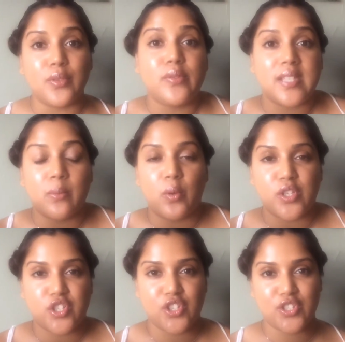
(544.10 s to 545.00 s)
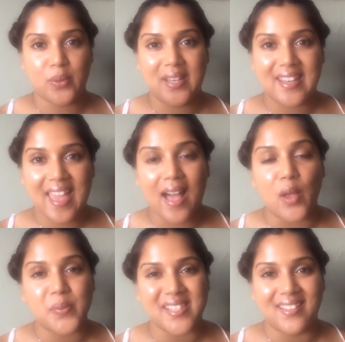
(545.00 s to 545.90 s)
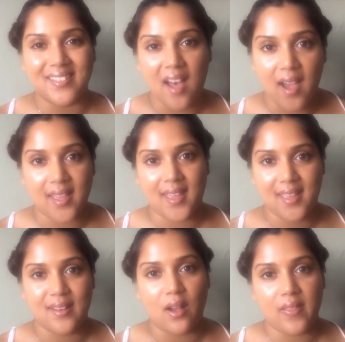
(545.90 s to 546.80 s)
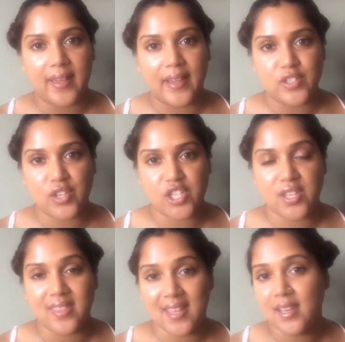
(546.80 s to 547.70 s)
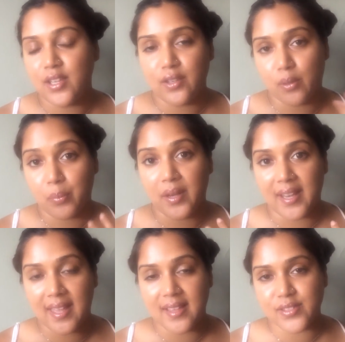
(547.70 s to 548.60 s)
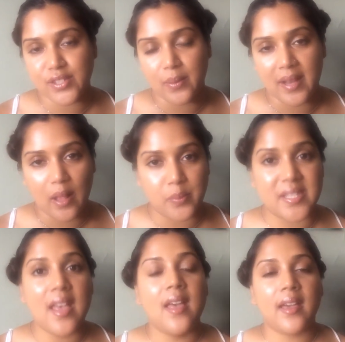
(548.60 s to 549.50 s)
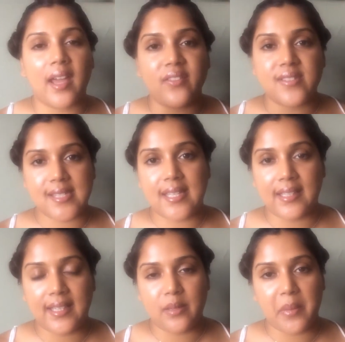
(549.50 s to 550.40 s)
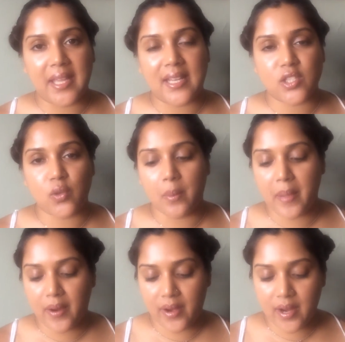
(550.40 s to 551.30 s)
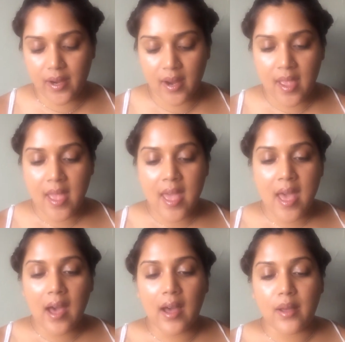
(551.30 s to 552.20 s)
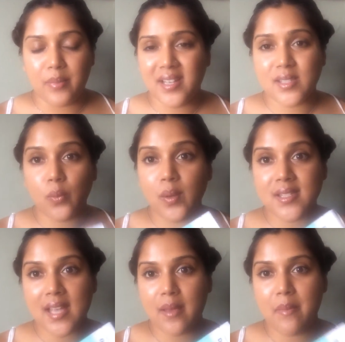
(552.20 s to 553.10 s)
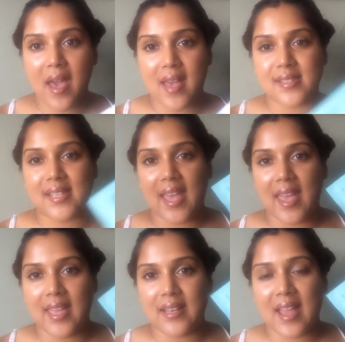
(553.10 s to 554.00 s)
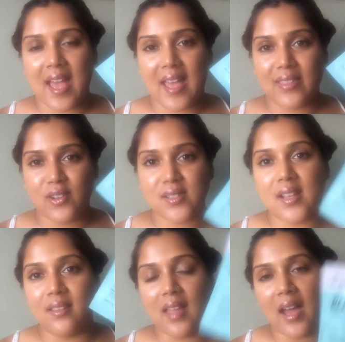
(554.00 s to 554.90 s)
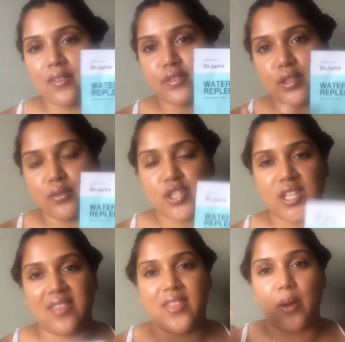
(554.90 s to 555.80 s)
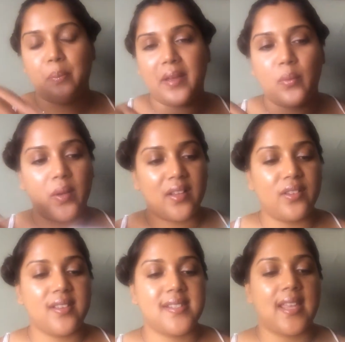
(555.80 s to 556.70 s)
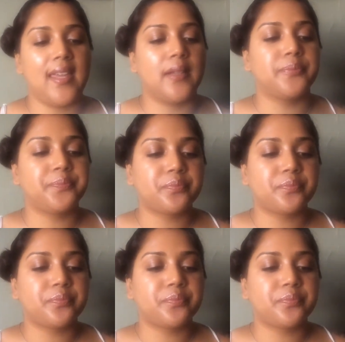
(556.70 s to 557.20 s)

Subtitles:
losing moisture. So it helps lock in all that hydration that you're putting in, so it helps kind of seal it and make it into a barrier. And it's a one-time mask, and there's a lot of solution in there, but what it looks like,